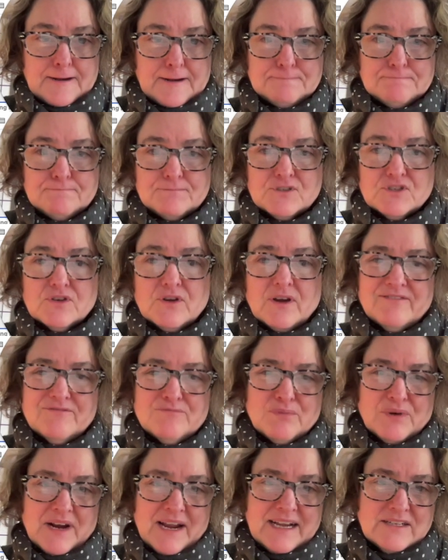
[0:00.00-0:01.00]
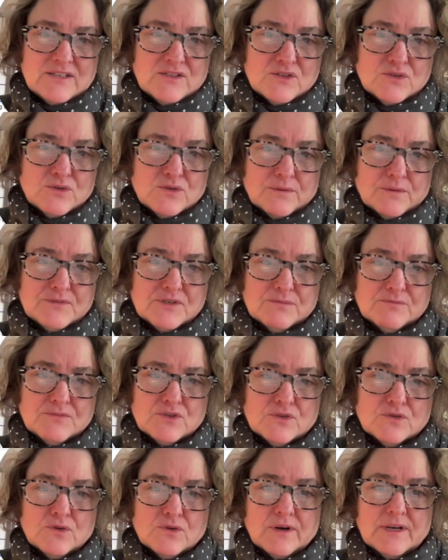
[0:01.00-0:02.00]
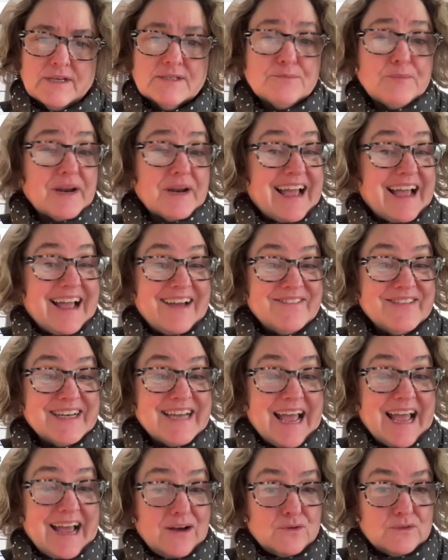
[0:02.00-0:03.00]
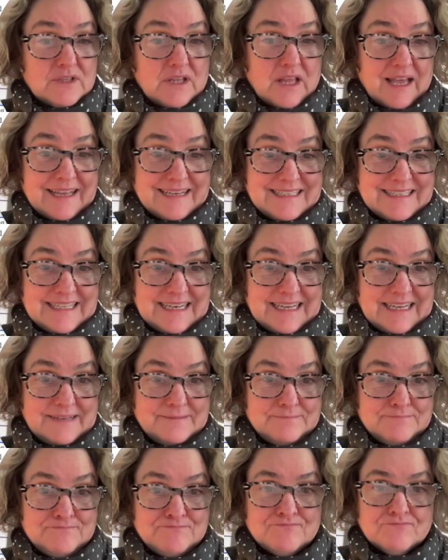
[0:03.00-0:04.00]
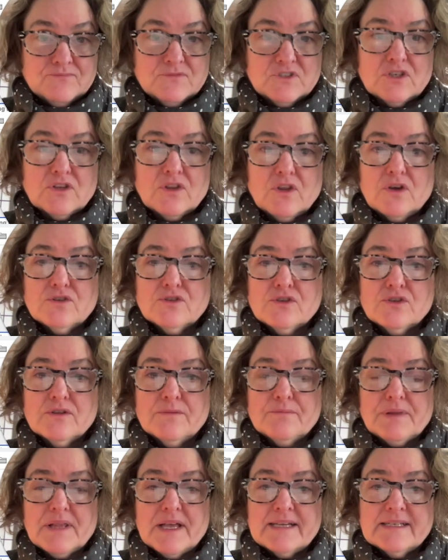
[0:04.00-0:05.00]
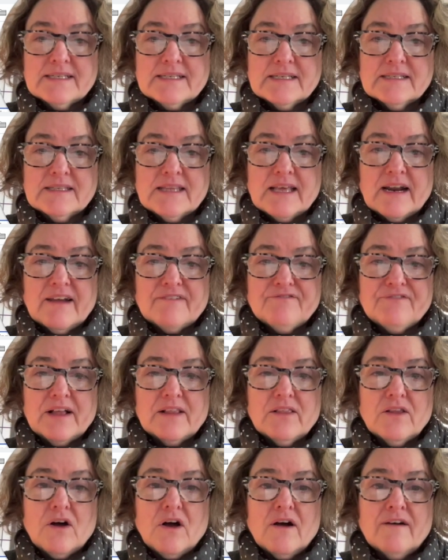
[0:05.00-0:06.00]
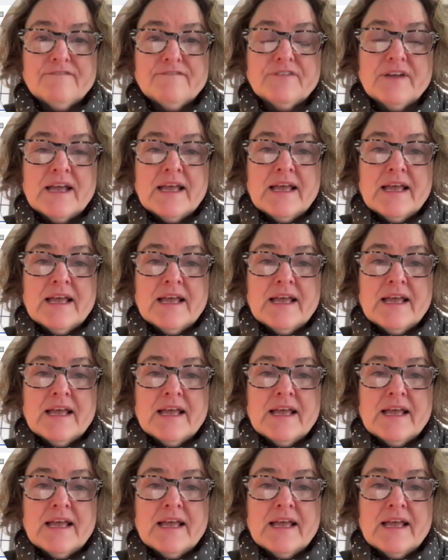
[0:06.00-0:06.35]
So I've brainstormed some stories, but I haven't outlined any. So those are the places that I fell off.